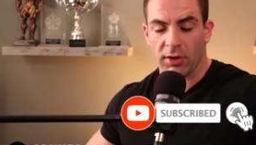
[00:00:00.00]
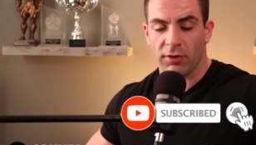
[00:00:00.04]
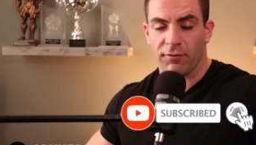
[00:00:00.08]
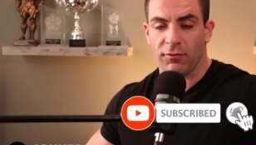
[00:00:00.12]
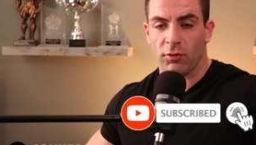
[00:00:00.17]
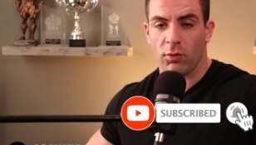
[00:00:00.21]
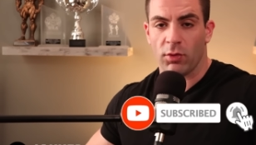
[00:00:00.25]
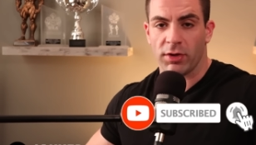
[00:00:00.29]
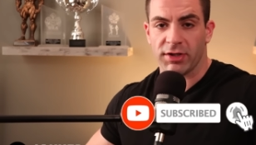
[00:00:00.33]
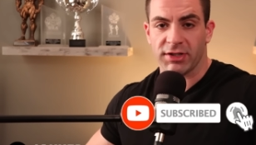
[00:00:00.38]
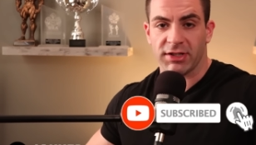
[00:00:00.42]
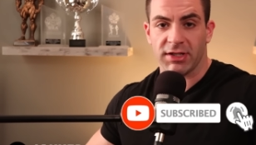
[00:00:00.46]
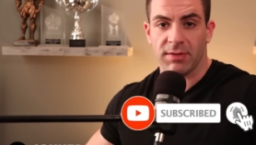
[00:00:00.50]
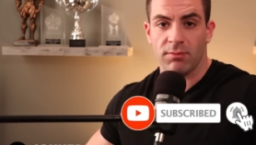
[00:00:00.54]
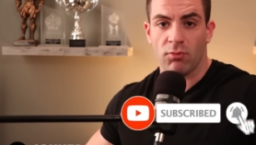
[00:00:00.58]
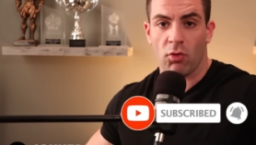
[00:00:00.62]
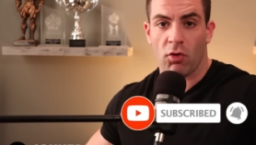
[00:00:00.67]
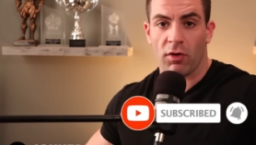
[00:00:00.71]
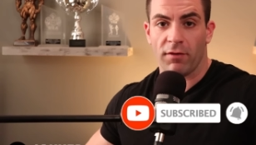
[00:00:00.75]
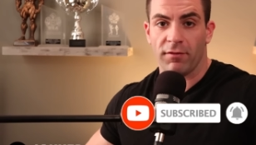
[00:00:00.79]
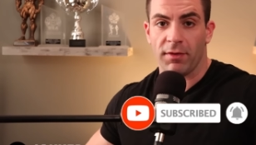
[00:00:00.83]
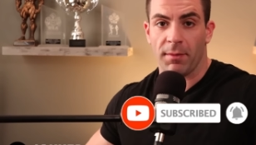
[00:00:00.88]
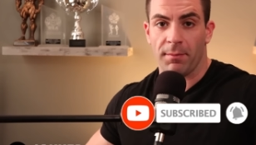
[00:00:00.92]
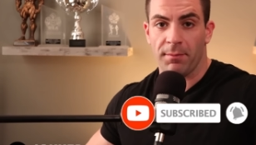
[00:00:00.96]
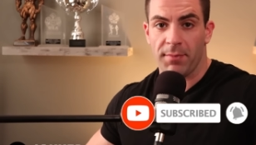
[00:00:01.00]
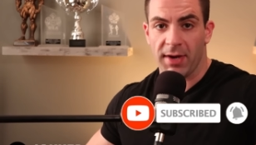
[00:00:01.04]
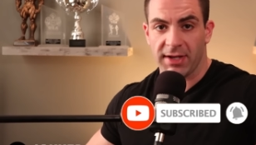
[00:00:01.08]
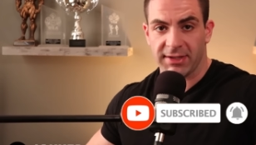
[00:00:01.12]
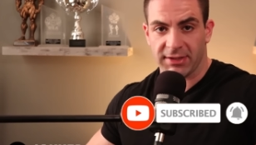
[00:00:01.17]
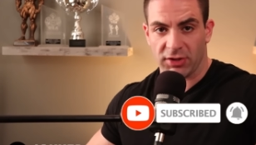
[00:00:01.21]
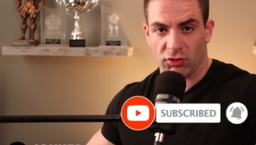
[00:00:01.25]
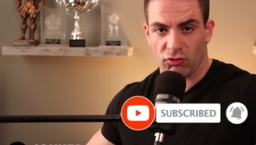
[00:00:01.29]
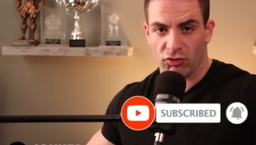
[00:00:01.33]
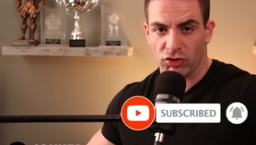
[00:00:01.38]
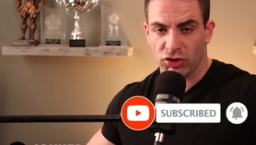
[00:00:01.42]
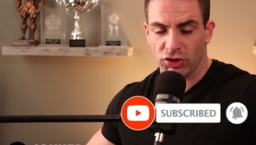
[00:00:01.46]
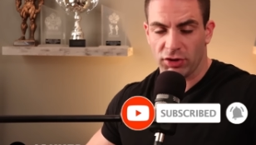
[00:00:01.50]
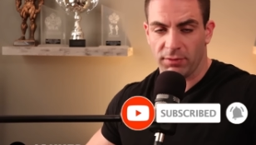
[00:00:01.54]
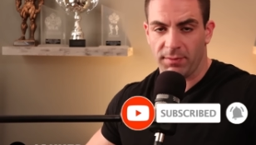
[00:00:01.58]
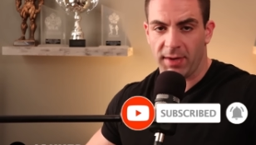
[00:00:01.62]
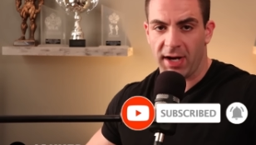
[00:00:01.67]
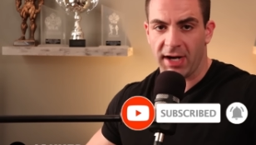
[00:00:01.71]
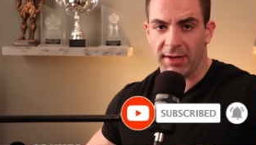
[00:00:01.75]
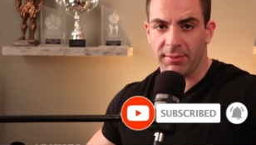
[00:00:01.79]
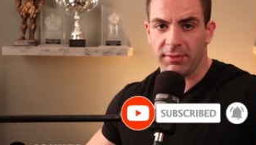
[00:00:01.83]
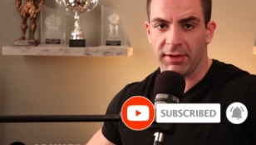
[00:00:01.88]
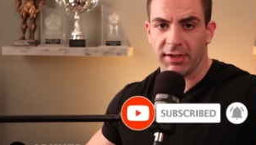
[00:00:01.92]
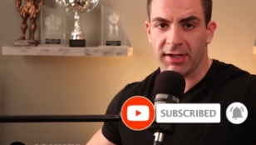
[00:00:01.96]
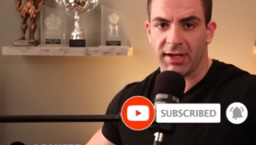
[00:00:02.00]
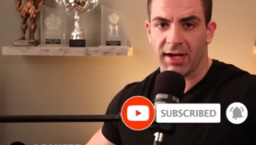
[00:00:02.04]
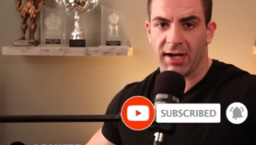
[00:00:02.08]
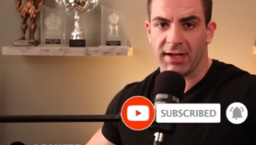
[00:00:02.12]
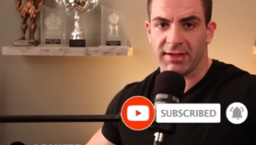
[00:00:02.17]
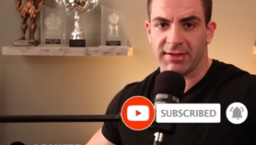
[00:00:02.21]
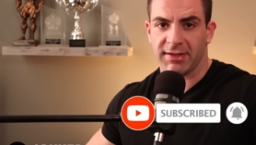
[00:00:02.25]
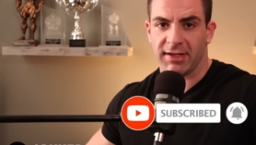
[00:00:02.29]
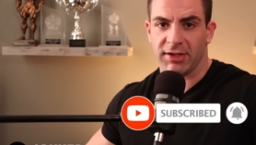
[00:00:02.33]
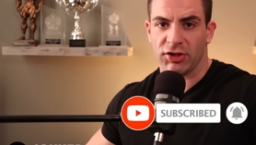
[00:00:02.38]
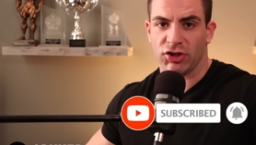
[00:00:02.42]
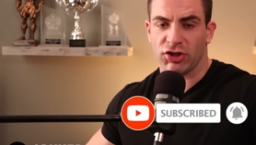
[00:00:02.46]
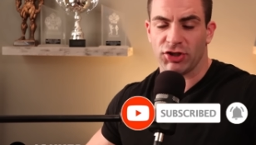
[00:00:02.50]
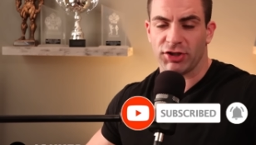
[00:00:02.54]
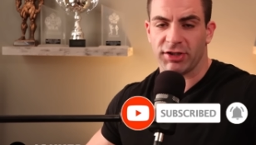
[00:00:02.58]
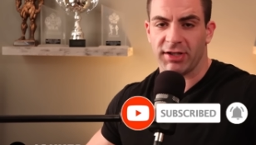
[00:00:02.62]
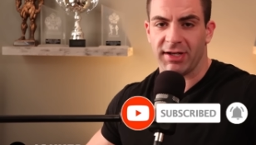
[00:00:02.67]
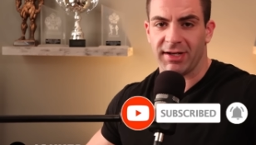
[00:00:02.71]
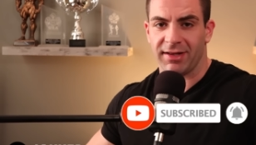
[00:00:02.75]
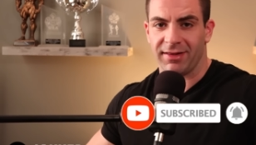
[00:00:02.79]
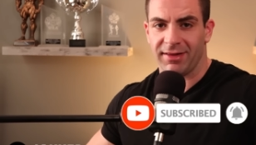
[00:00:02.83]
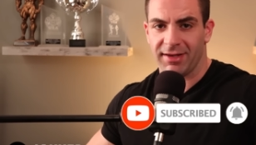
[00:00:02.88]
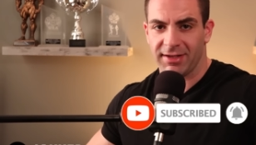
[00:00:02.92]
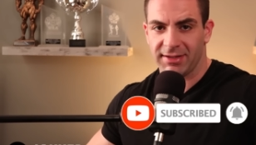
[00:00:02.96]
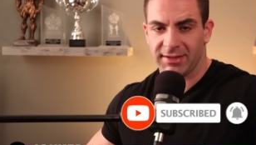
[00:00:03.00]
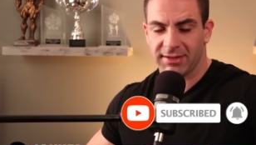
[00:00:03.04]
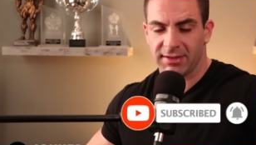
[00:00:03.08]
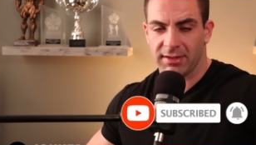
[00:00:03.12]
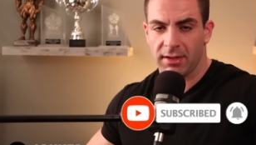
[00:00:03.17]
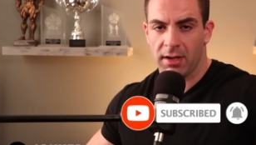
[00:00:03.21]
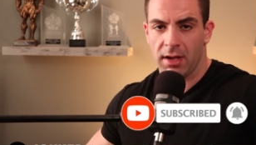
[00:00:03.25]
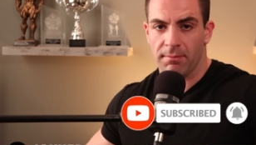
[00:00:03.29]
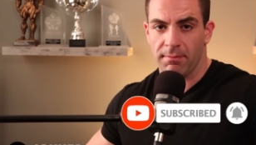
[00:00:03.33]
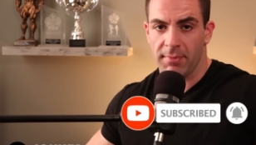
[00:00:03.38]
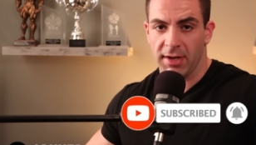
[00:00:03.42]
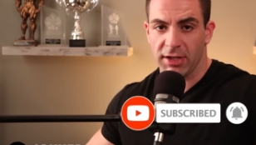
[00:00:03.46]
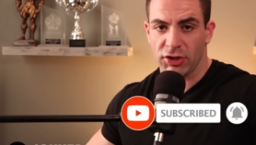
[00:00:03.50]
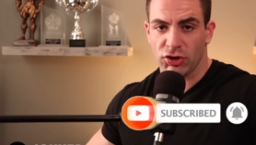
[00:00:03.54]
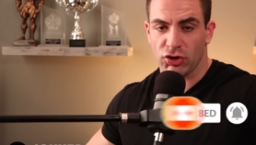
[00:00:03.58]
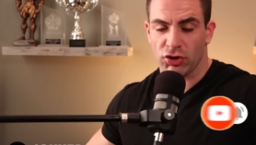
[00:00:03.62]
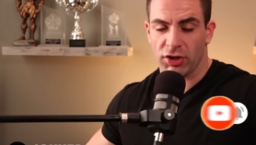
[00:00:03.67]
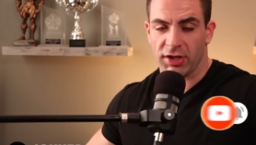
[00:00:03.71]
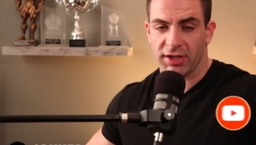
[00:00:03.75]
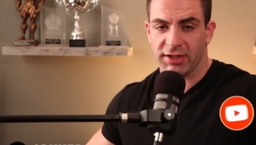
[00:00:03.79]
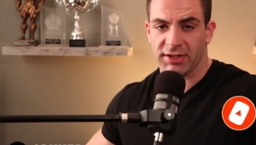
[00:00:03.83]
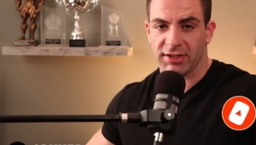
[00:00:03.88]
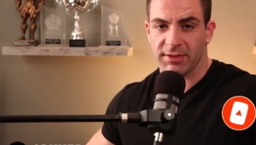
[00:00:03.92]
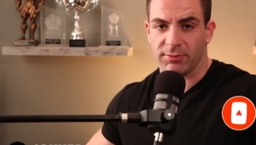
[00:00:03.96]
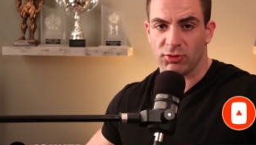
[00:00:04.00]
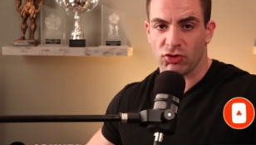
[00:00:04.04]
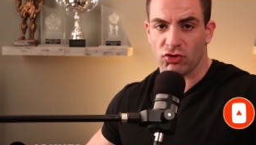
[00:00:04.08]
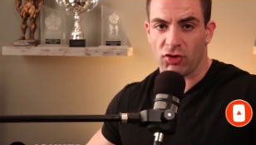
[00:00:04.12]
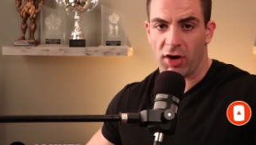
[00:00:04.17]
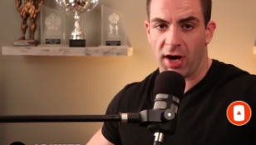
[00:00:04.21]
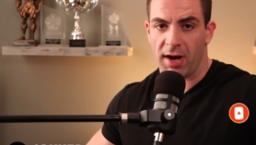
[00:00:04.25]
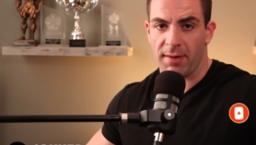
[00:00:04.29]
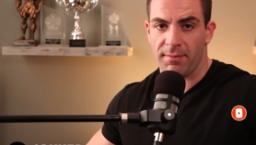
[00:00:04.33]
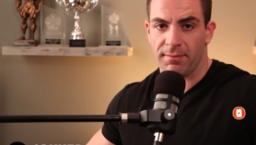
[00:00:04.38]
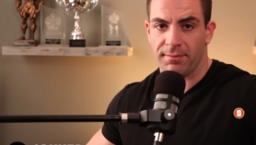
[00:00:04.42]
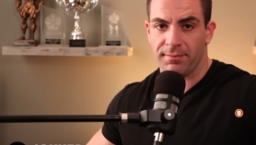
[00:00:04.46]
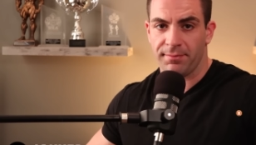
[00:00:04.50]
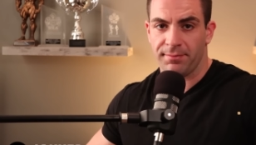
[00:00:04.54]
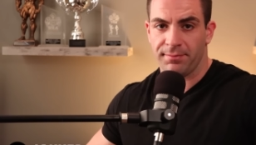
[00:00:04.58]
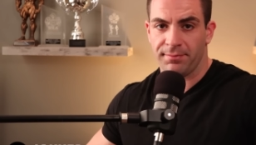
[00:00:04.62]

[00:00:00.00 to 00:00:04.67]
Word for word: and if you want to see more of the best original bodybuilding content just like this, make sure to hit subscribe.